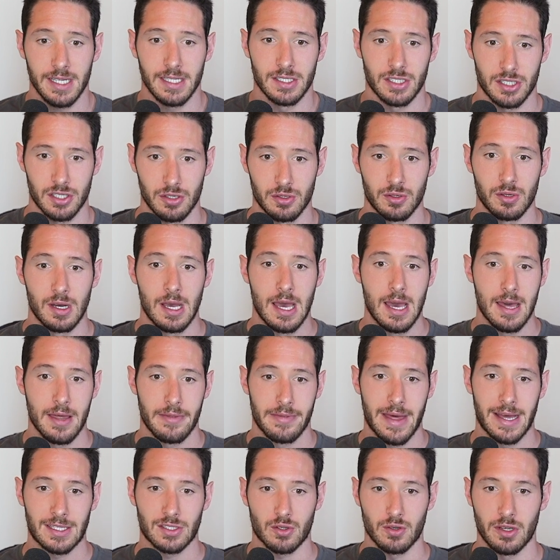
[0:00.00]
And so
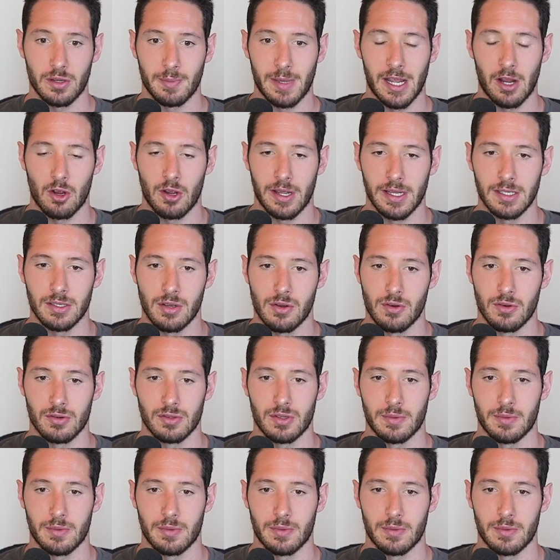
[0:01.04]
that's going to be our internal